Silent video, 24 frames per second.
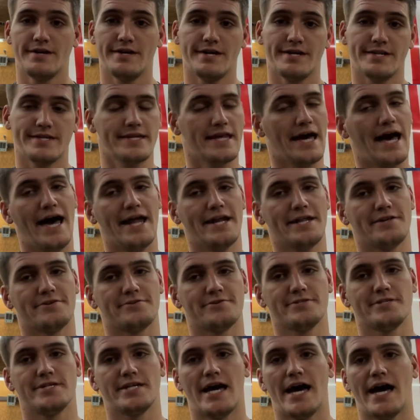Tied in
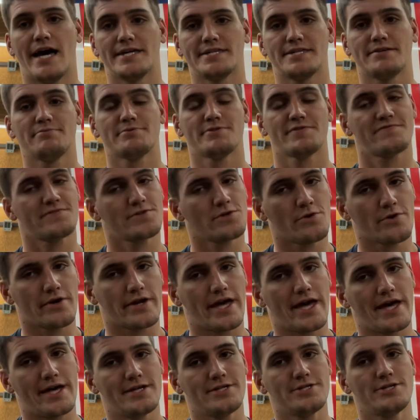really nice. It was a floor
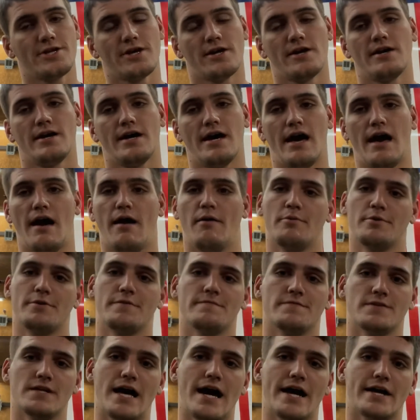cage. I would have
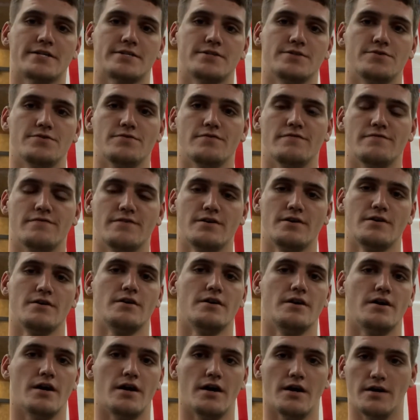liked to
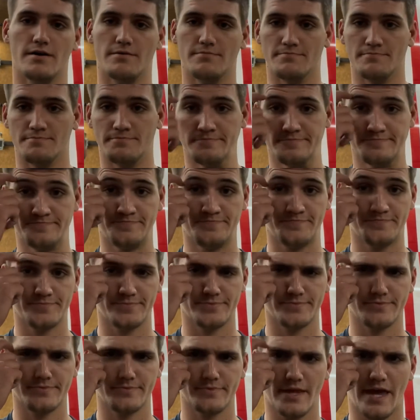have.
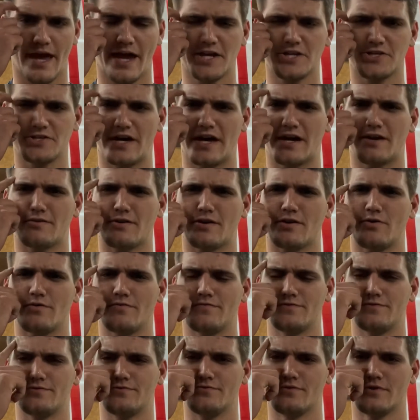Actually, I don't know if
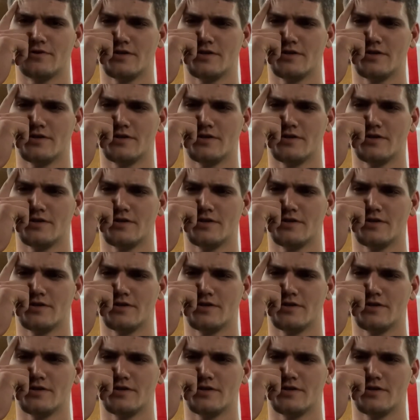you